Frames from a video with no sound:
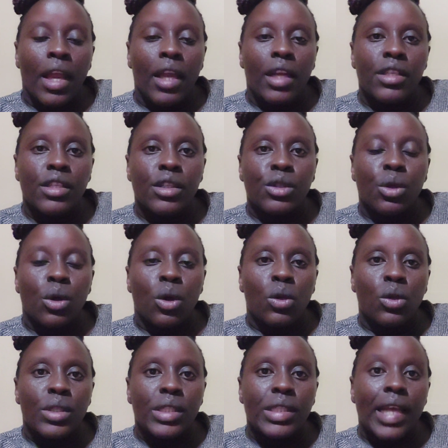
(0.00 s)
it is
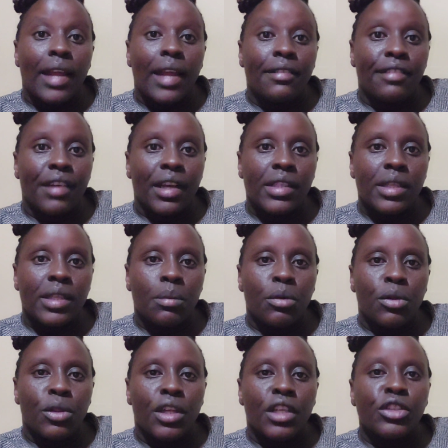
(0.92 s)
always
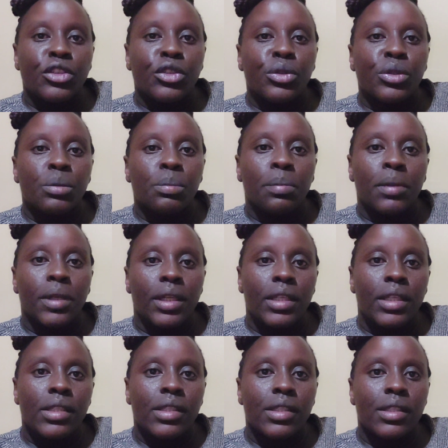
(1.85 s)
advisable that you
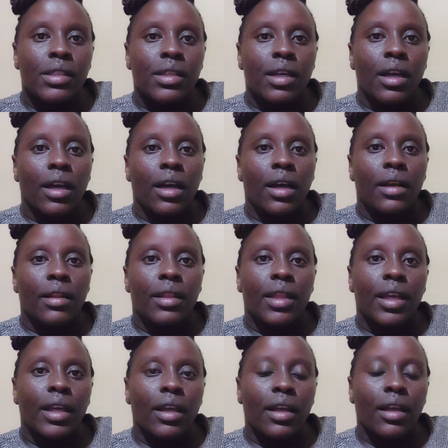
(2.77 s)
split
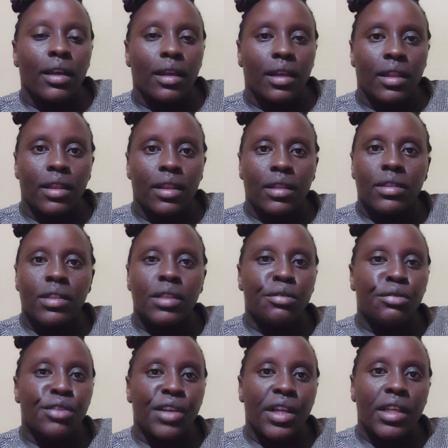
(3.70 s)
the in
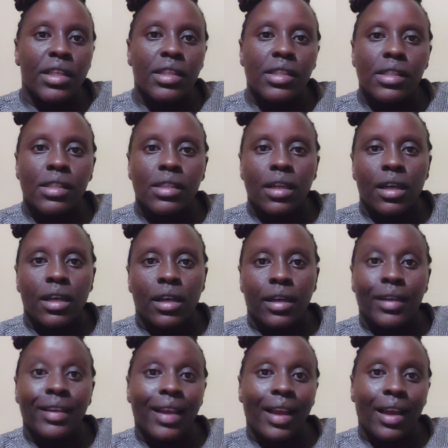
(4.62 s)
different
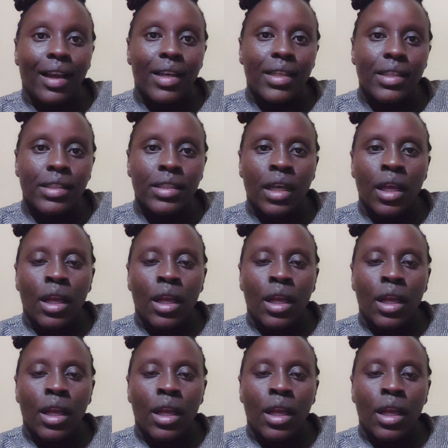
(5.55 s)
cars,